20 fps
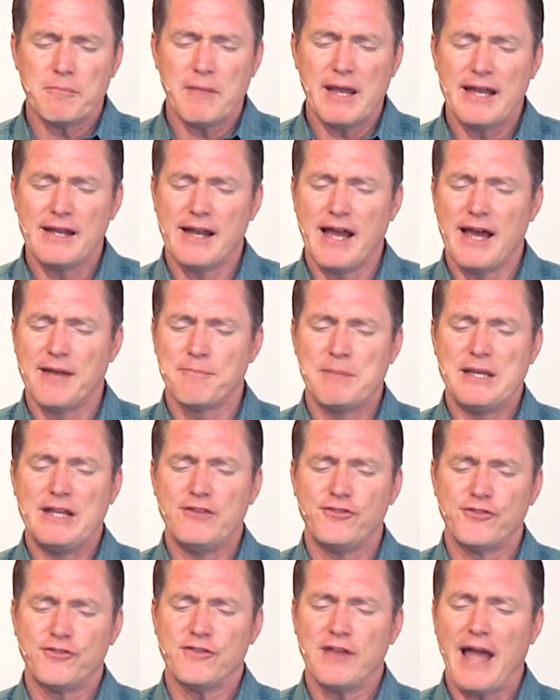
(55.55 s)
May it not be
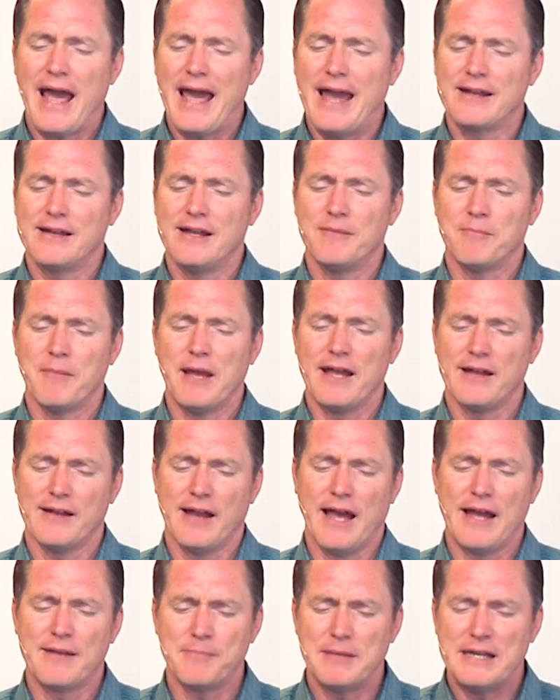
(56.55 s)
stagnant. May it
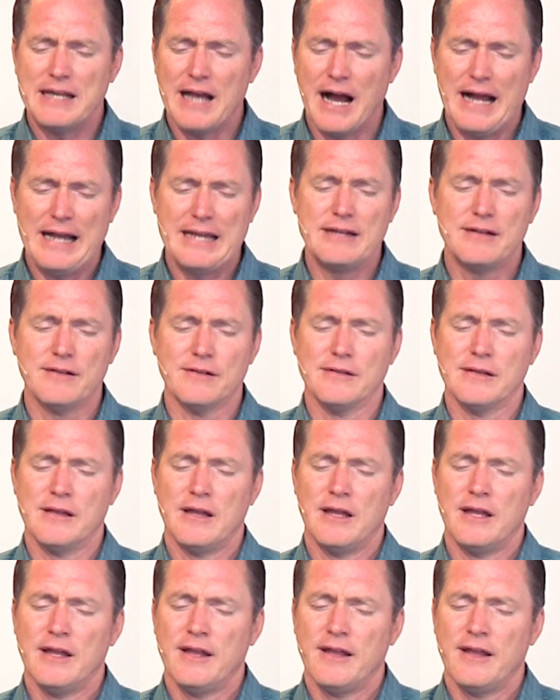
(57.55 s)
not be idle.